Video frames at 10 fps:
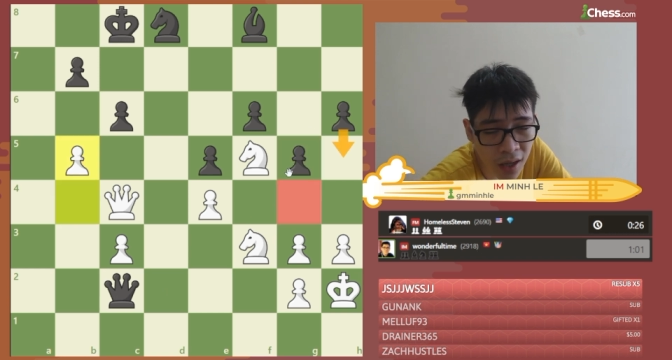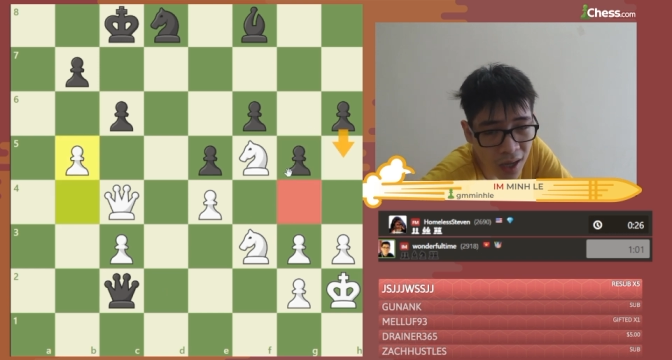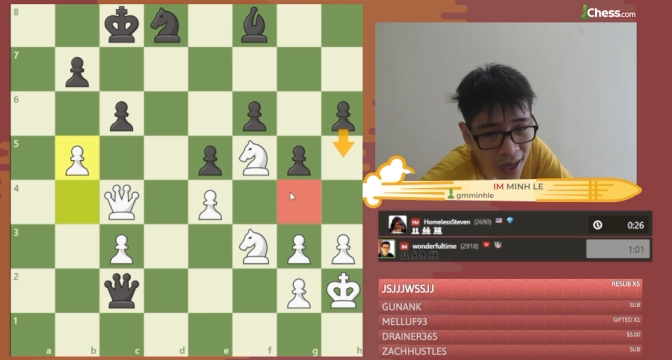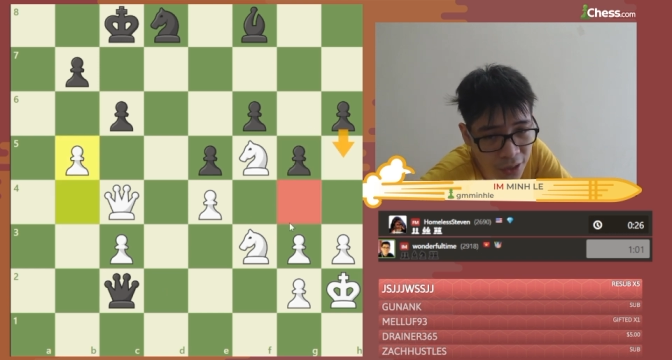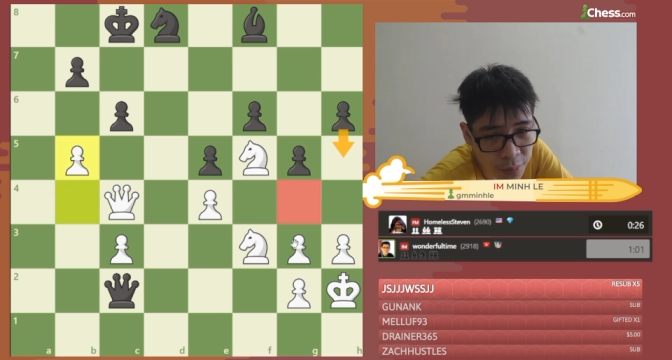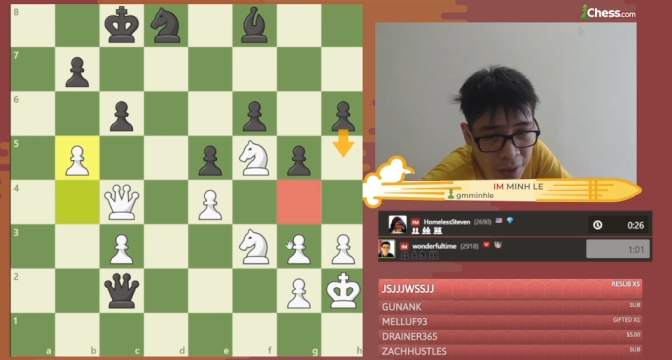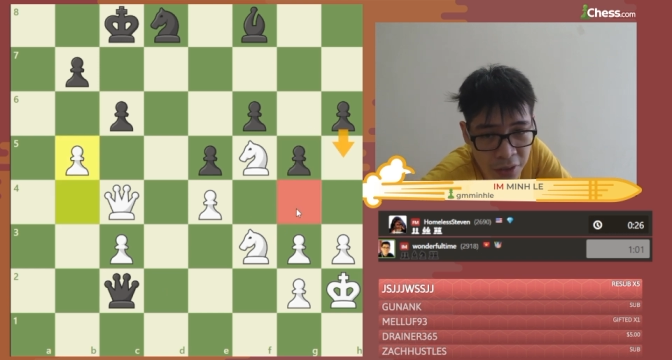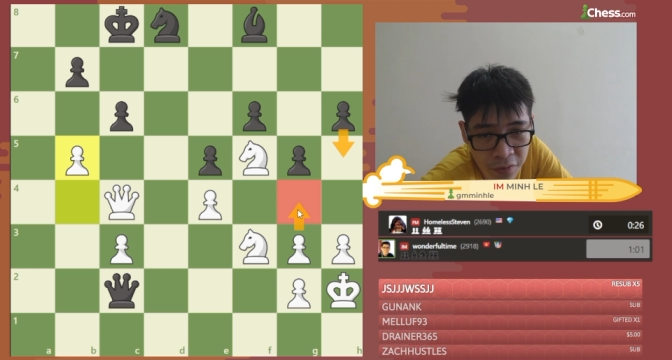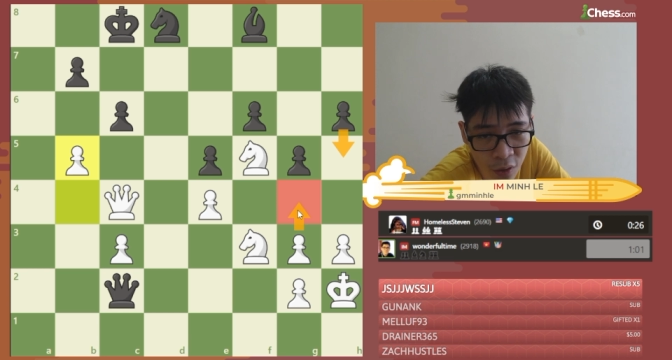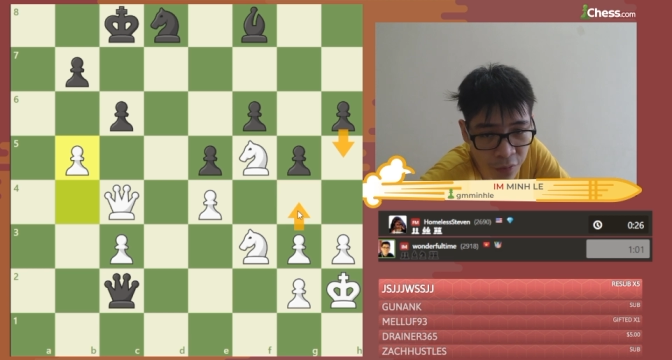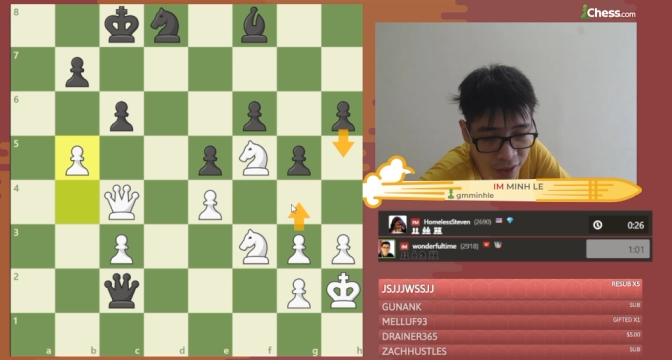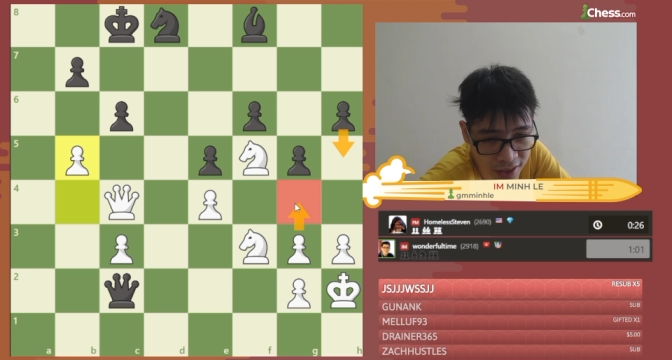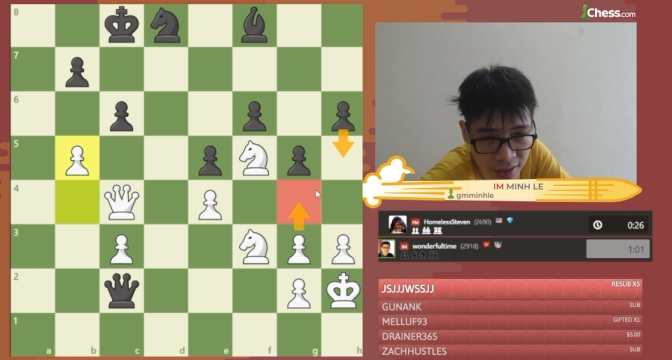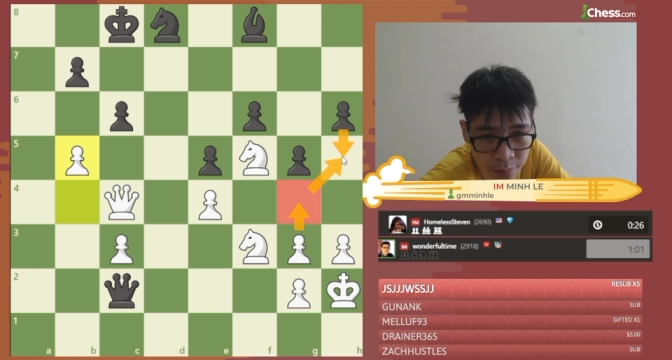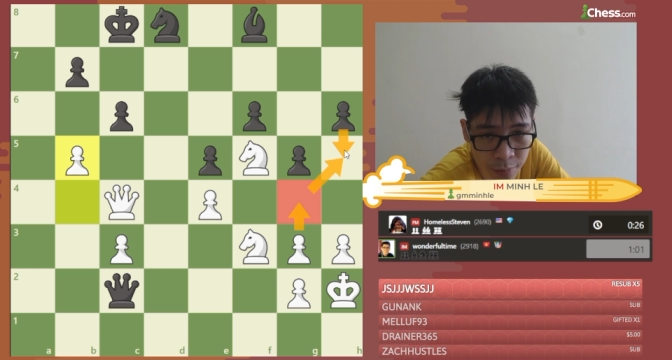I should play g4
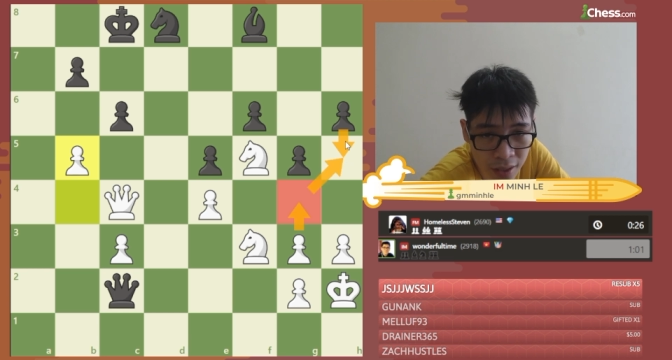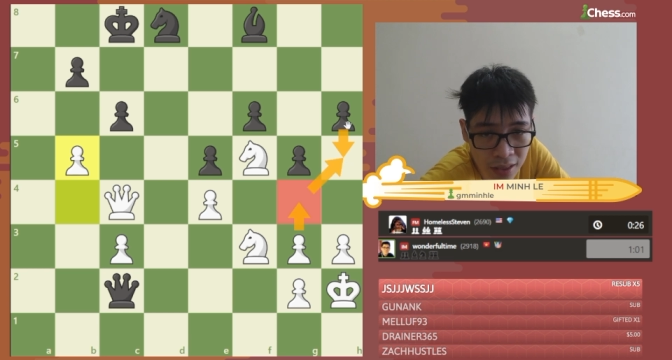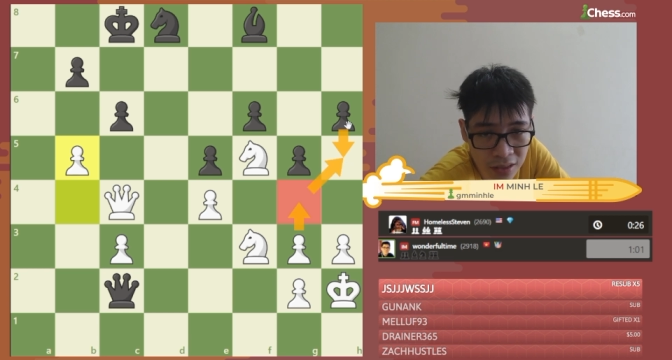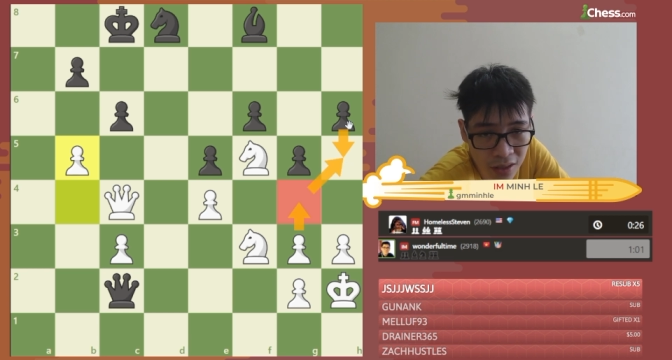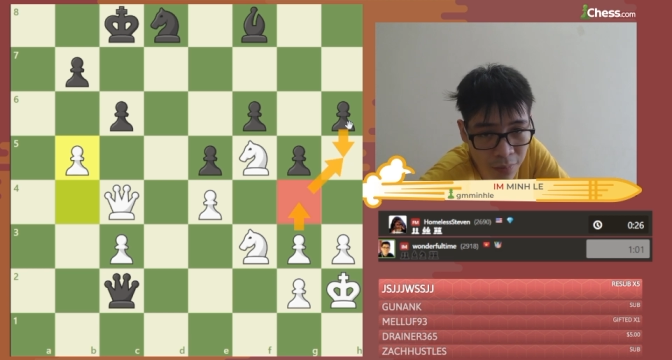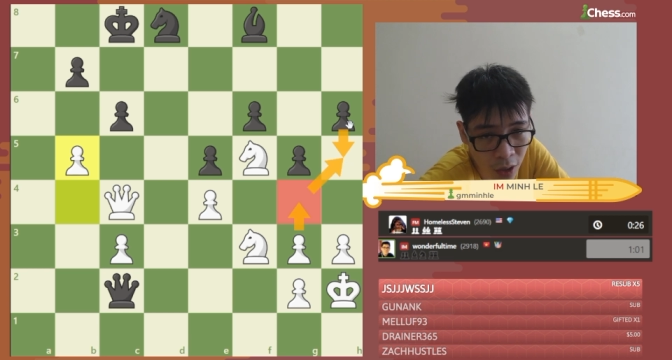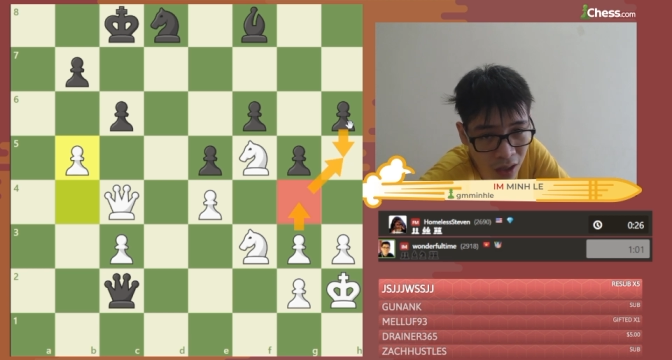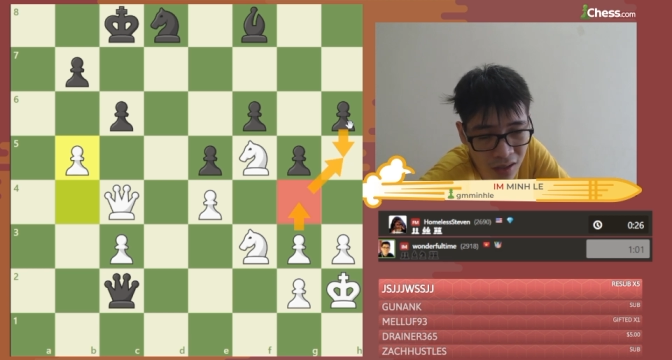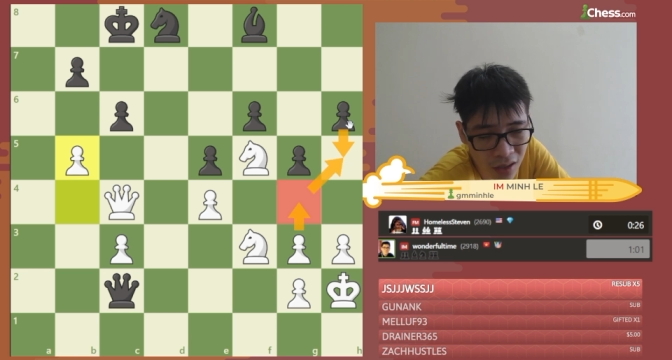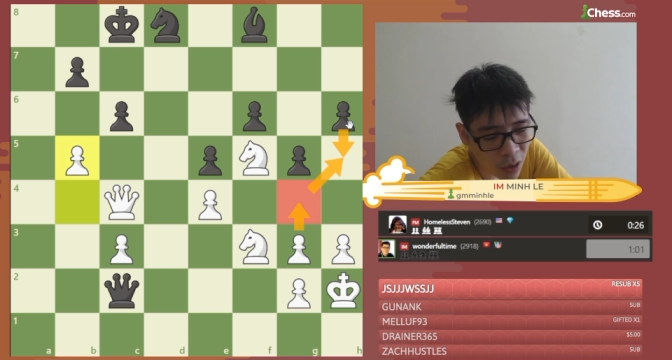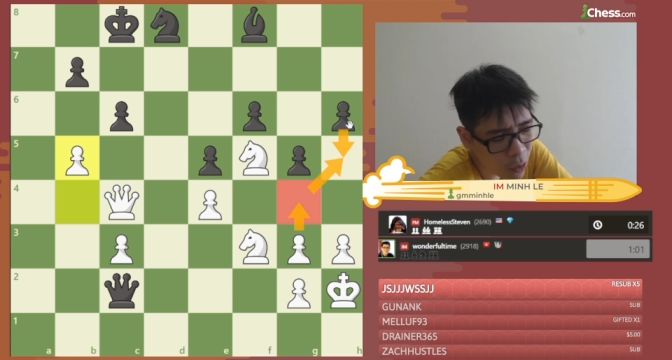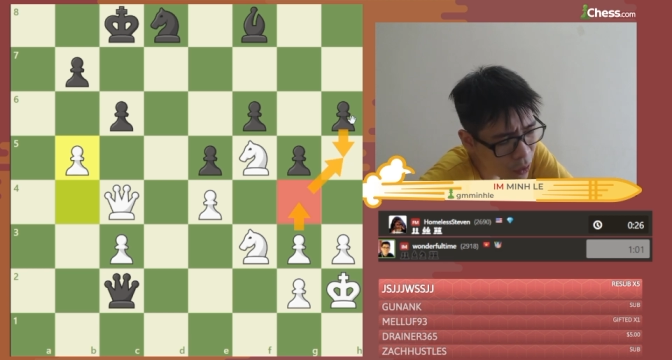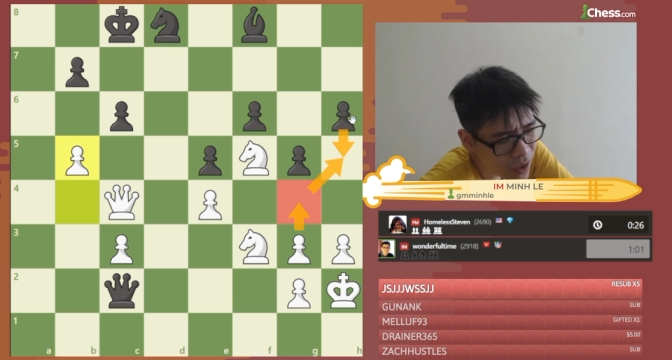first to block on